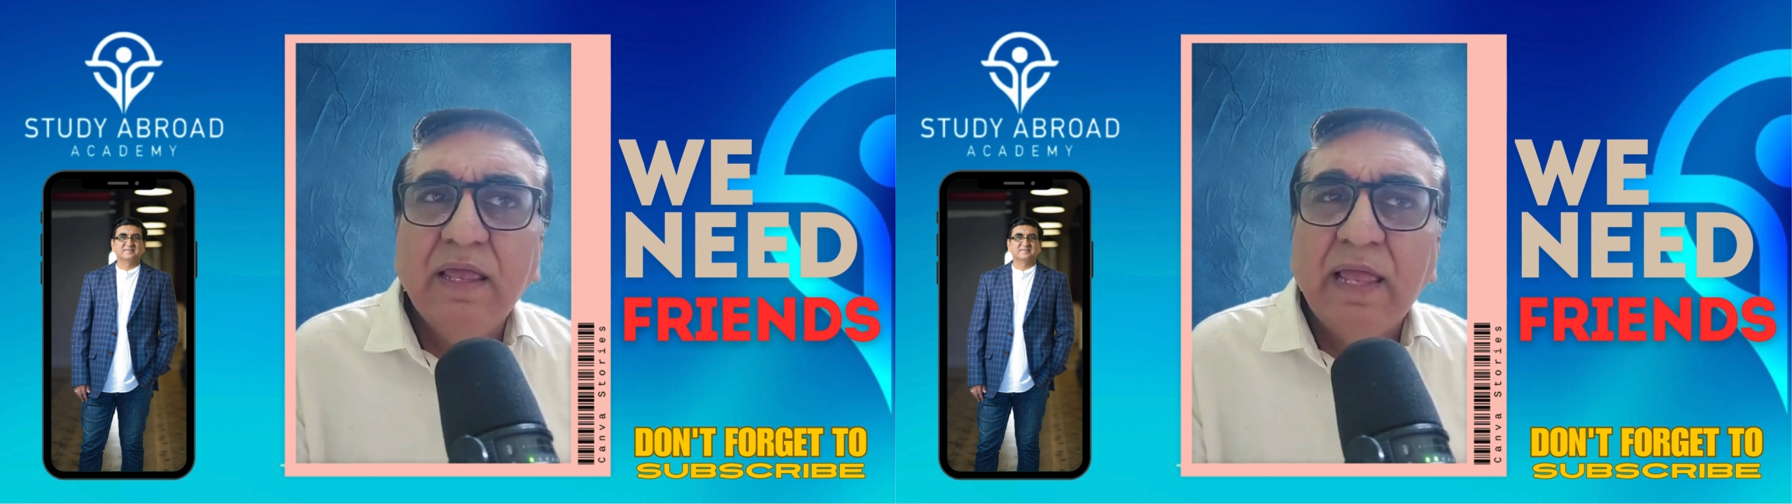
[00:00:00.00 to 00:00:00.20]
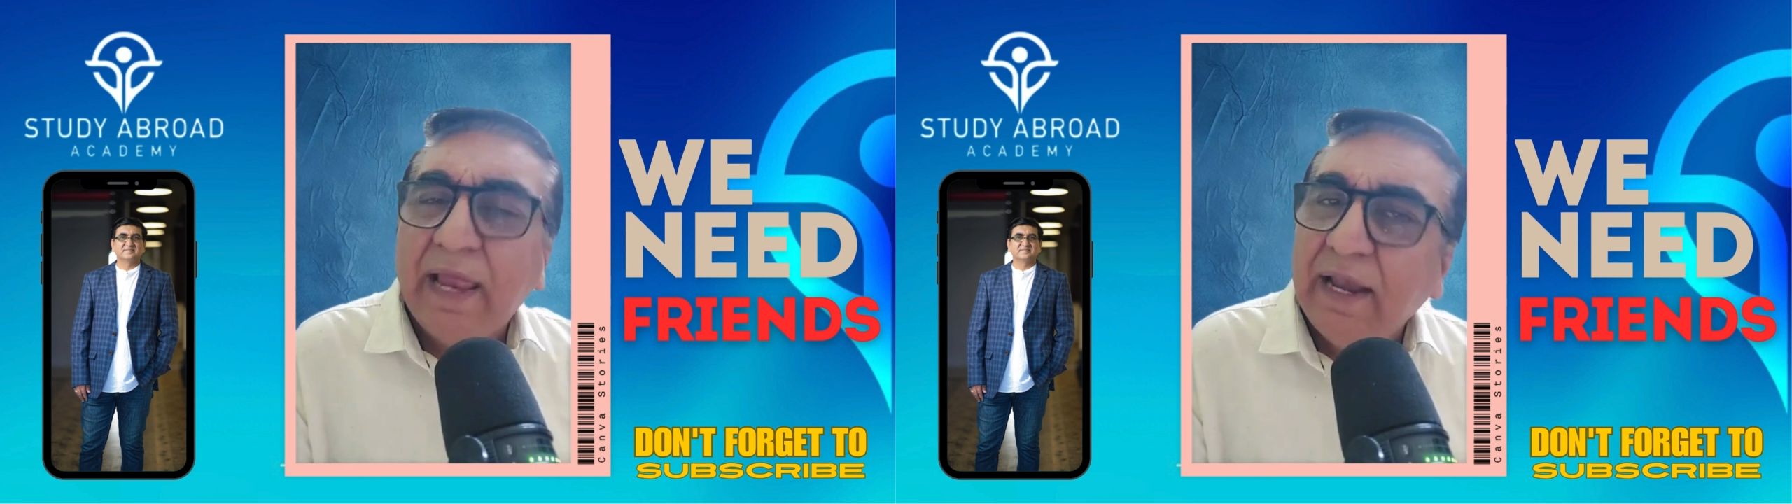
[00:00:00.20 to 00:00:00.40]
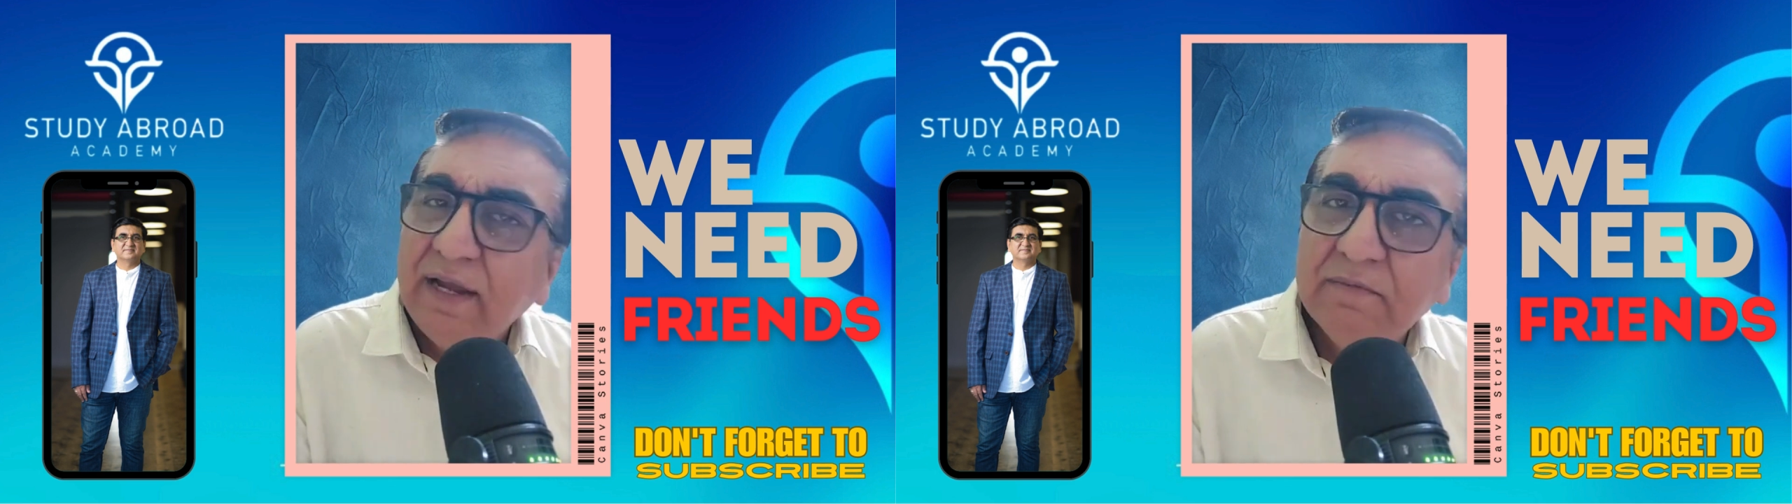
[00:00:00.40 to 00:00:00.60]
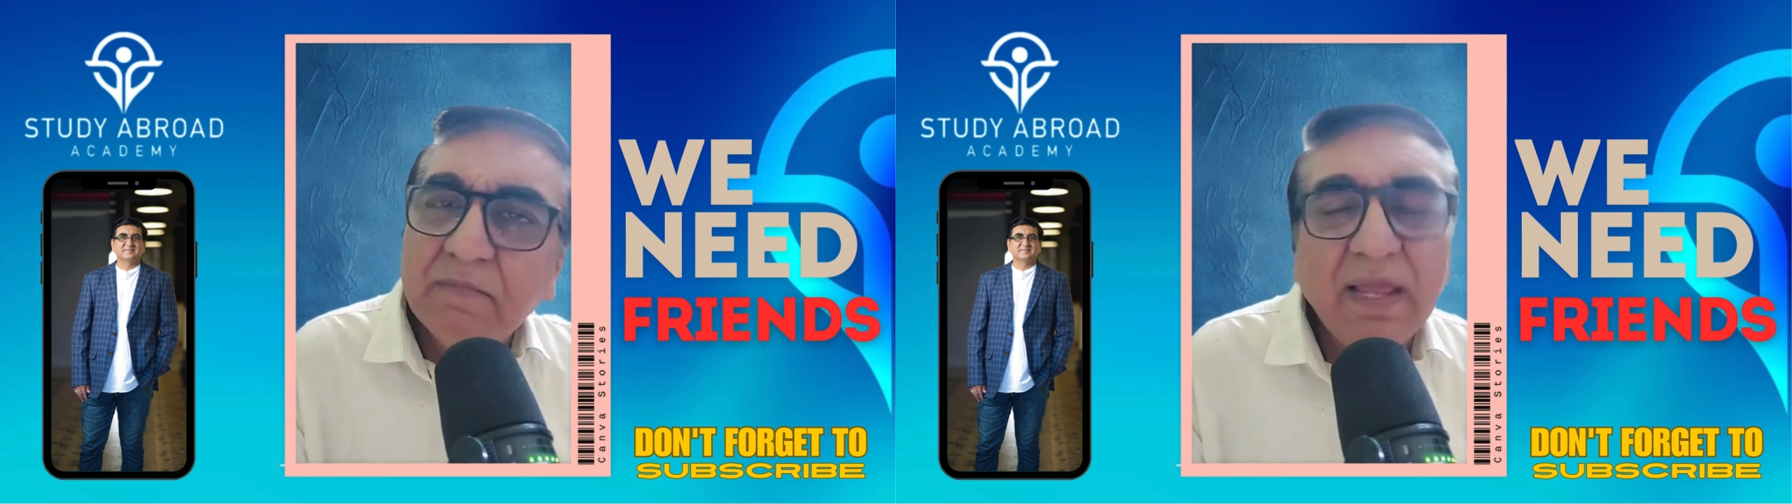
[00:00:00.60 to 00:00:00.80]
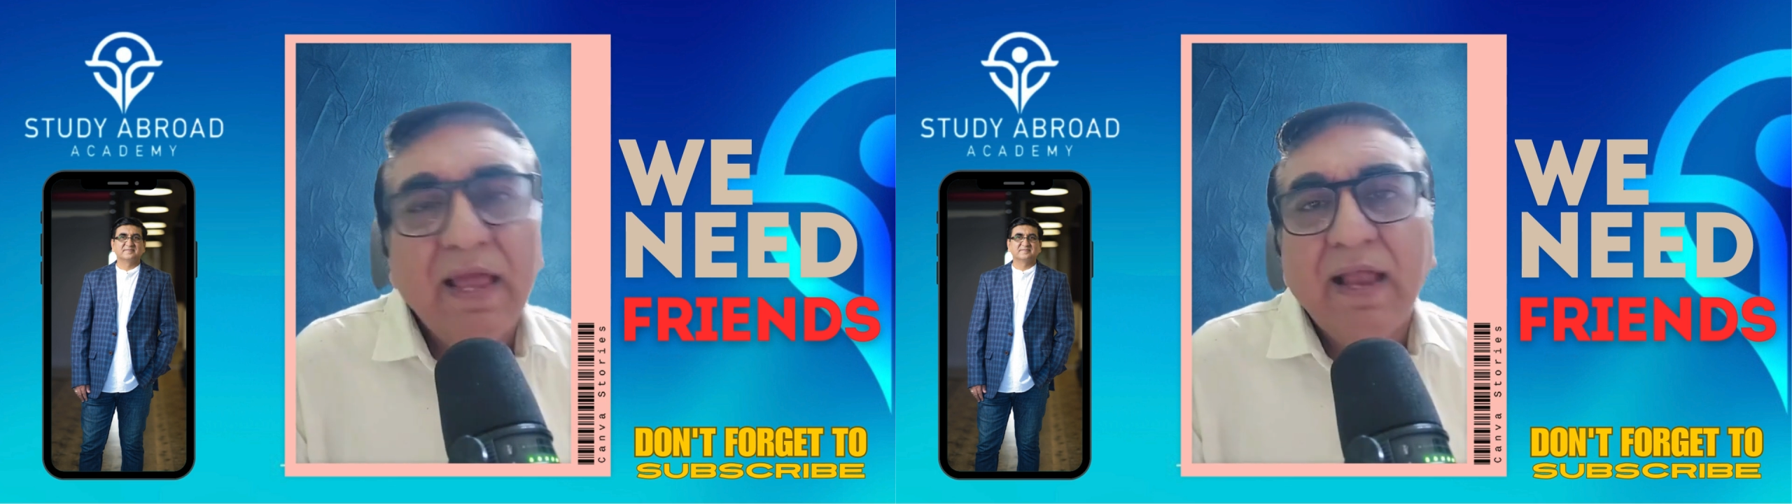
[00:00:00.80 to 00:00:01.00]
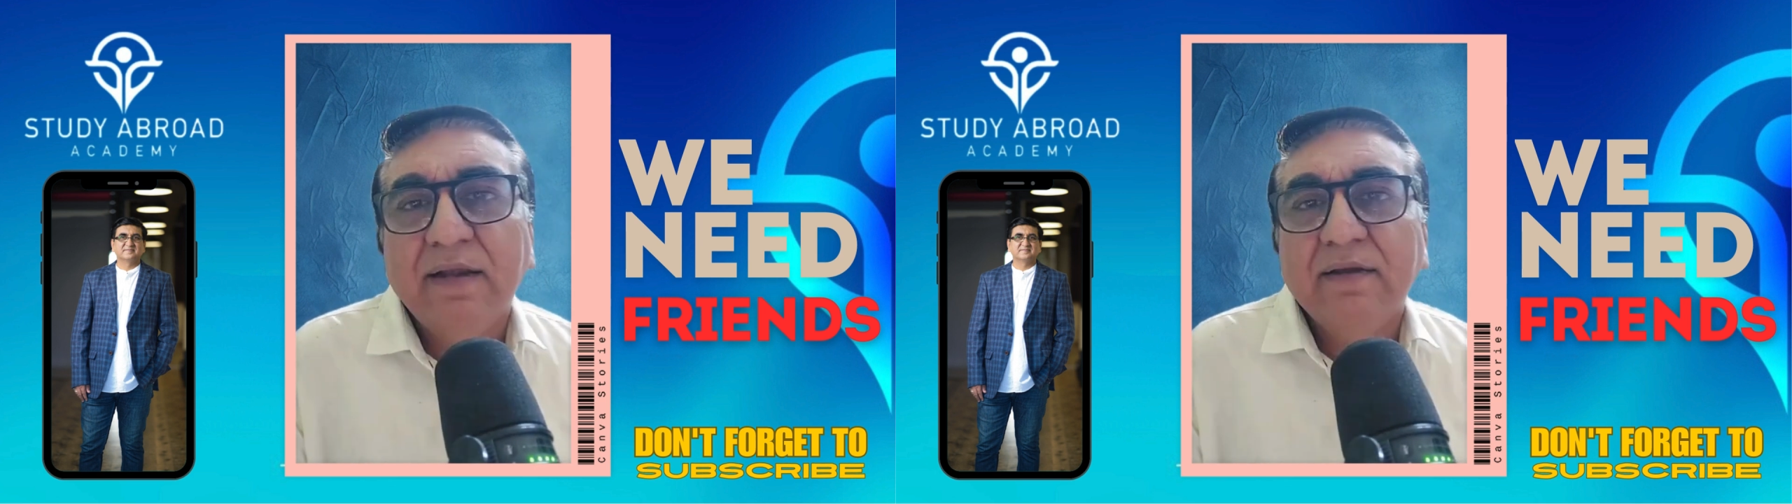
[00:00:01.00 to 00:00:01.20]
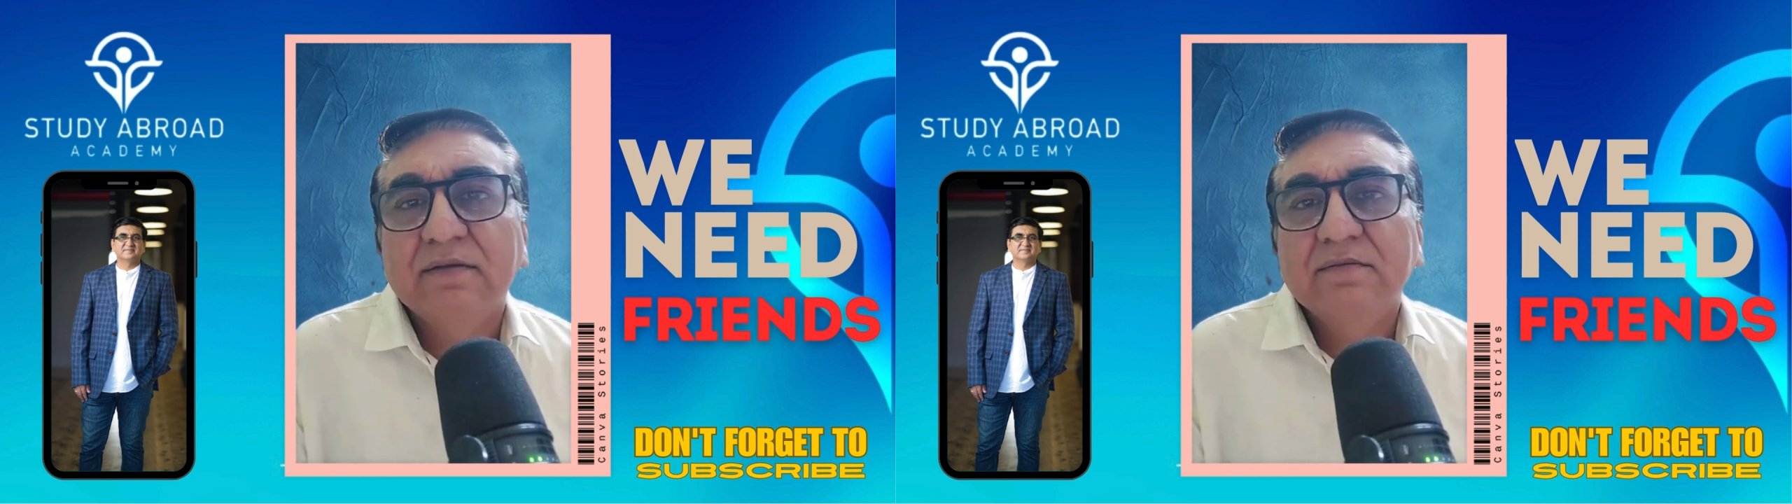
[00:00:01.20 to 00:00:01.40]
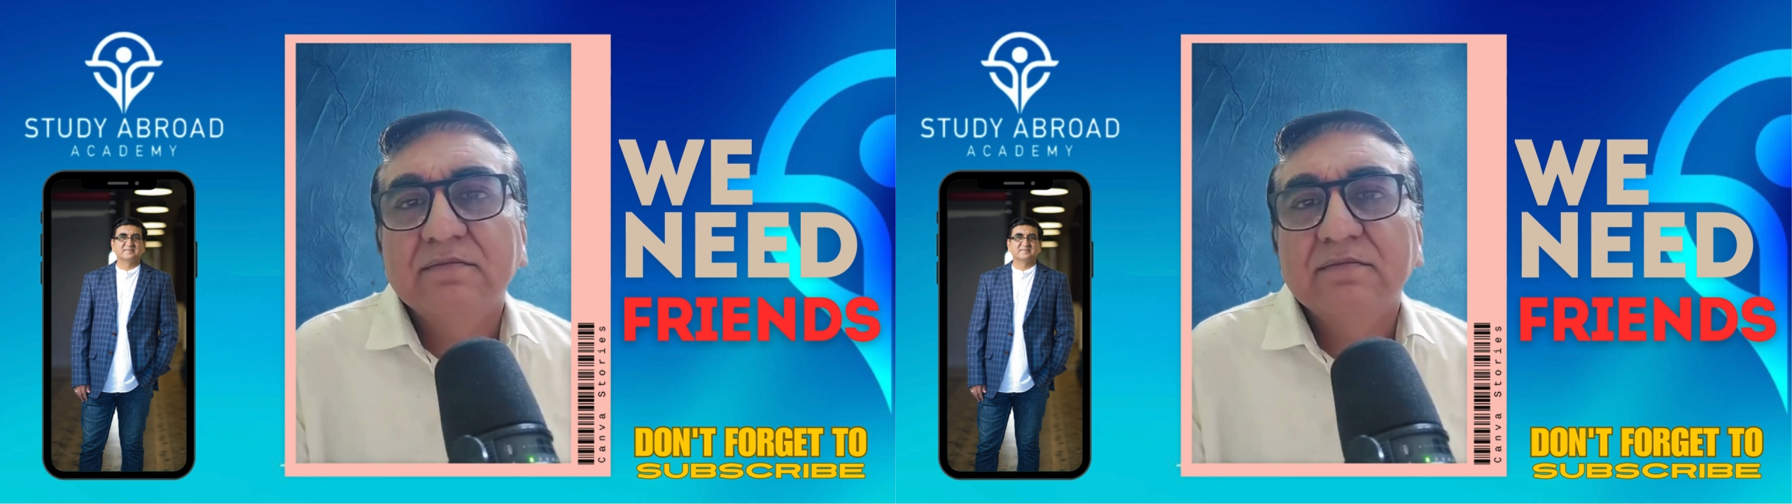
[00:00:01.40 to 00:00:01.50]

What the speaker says: held my hand.